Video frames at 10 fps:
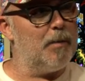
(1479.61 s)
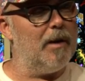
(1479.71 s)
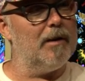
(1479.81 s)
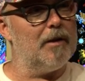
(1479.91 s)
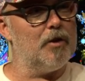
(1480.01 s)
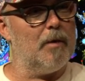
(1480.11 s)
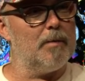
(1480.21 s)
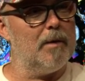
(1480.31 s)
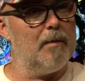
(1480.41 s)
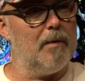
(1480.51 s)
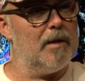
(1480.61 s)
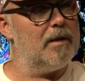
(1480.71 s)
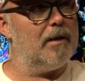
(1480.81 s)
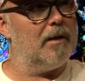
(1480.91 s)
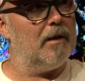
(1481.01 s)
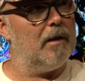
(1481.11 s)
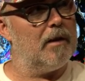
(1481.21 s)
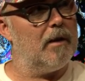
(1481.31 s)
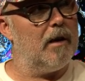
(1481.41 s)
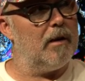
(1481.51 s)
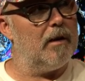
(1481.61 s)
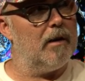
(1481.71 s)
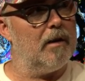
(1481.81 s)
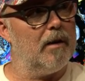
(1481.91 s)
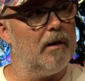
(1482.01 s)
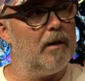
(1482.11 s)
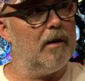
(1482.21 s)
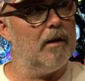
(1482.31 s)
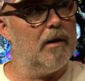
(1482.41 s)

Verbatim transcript: been the shop's been amazing like that. Like